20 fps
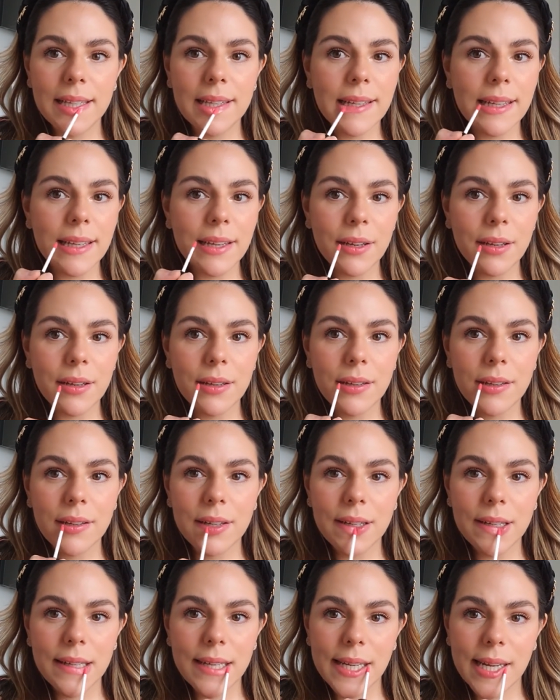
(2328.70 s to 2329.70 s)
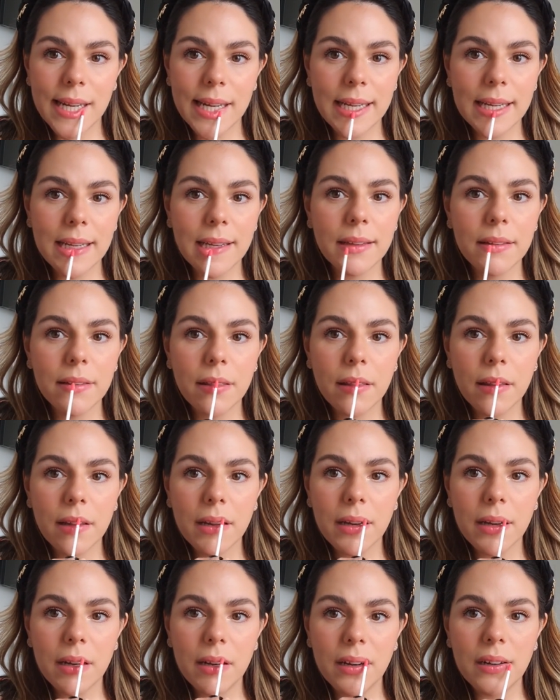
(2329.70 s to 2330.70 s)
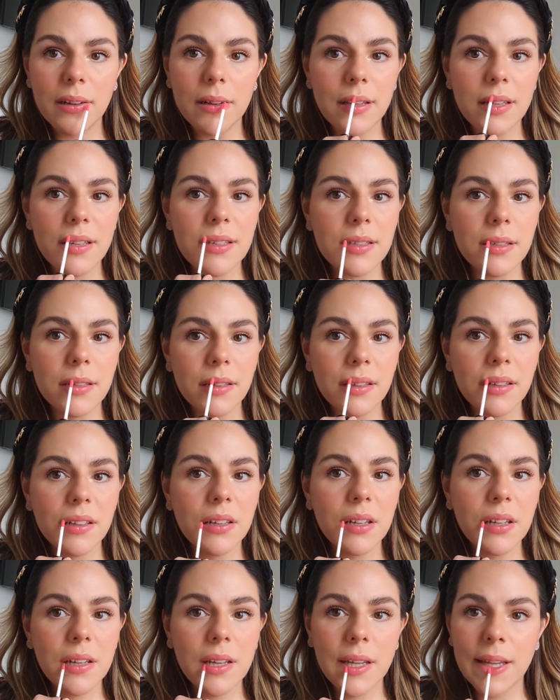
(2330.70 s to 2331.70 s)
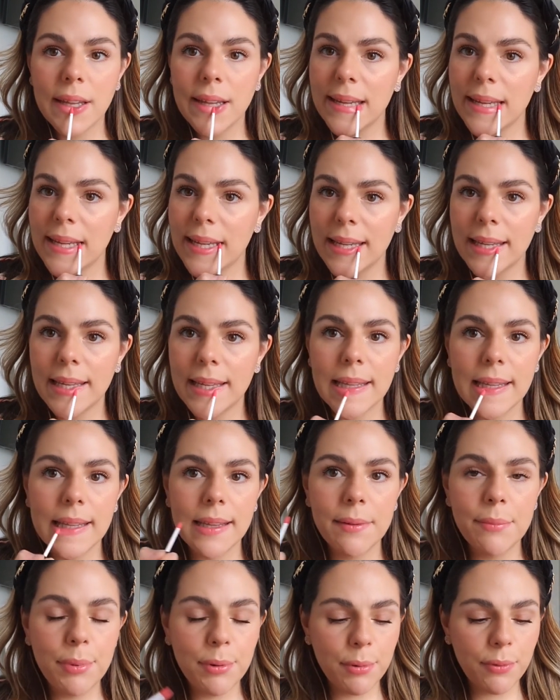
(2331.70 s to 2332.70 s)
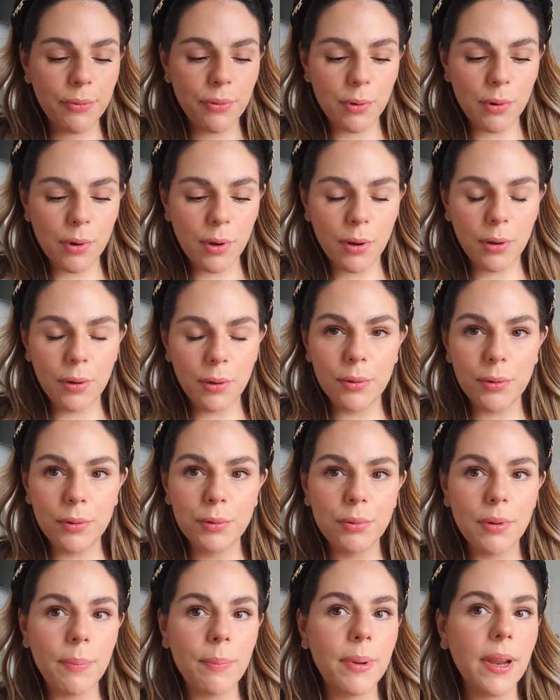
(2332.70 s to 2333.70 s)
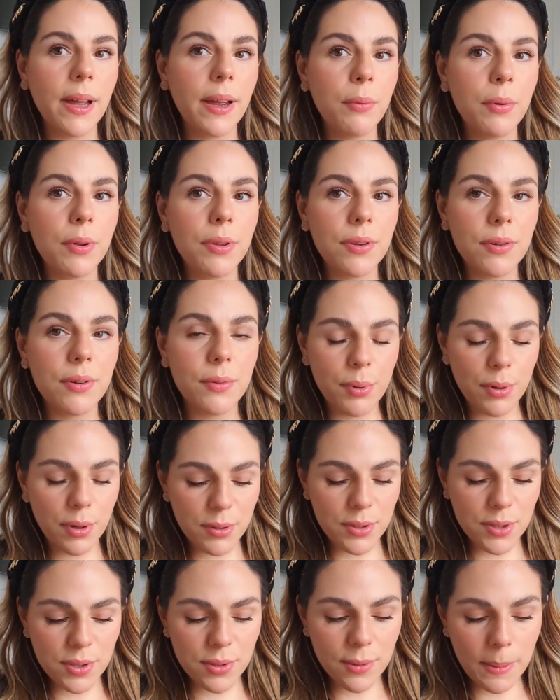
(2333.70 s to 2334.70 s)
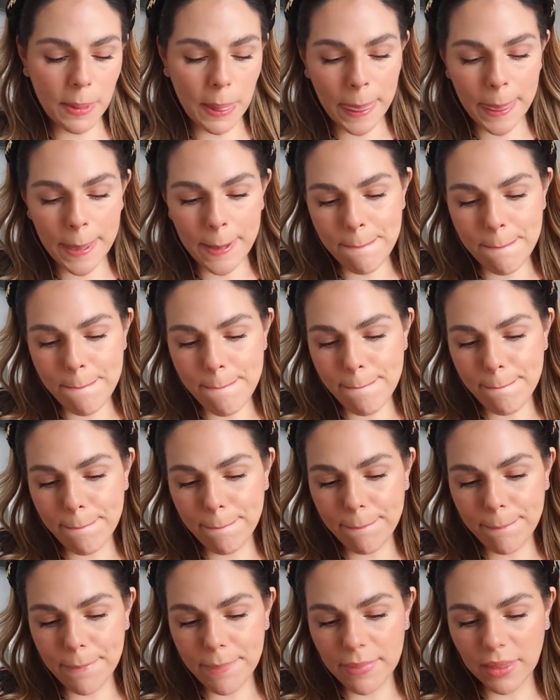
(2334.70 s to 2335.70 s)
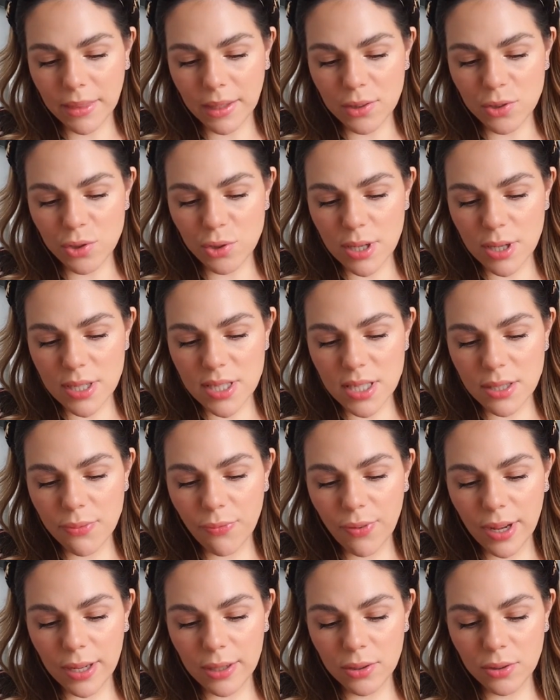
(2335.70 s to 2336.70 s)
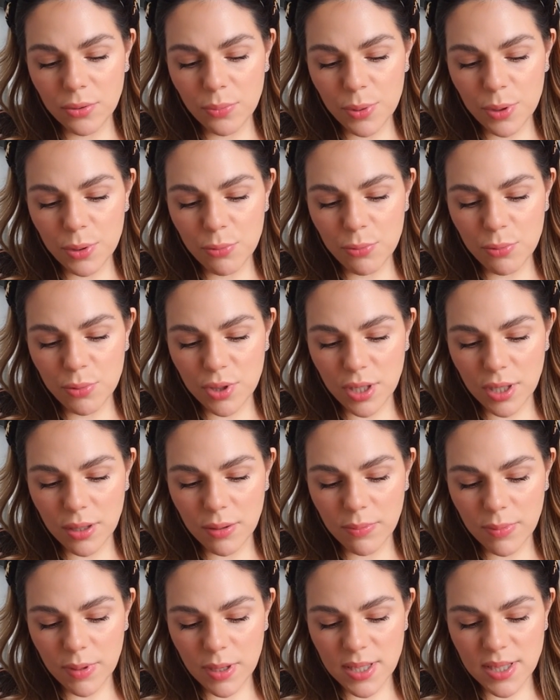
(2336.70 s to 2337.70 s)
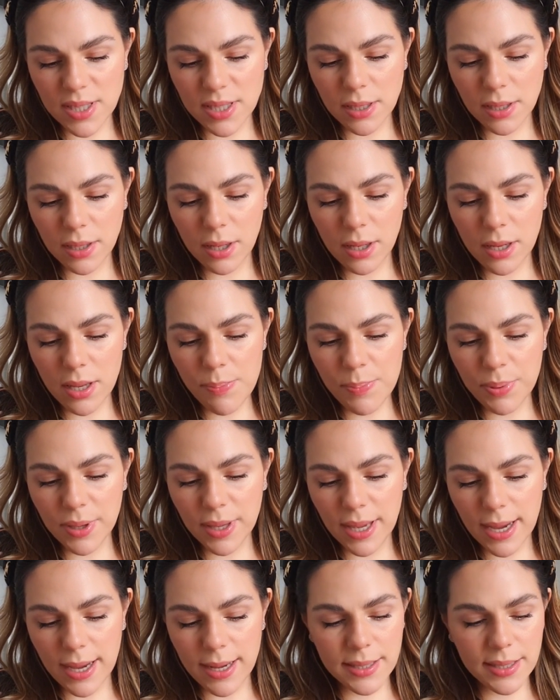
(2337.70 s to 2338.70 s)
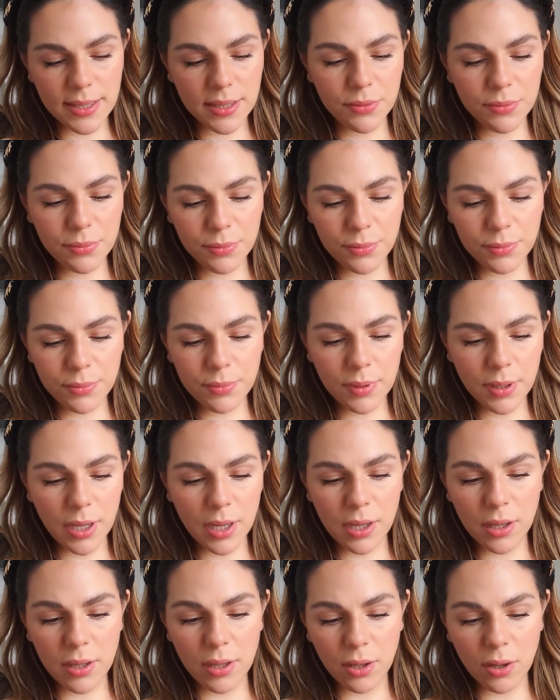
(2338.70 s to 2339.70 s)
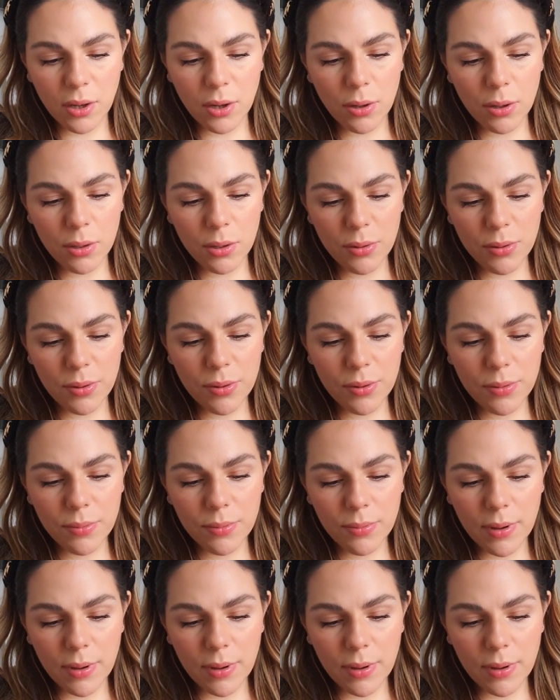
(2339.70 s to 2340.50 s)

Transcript: like, I don't know, it's a beautiful color to apply with your bronzer. Trust Fund Beauty. It's the Lipgasm in the color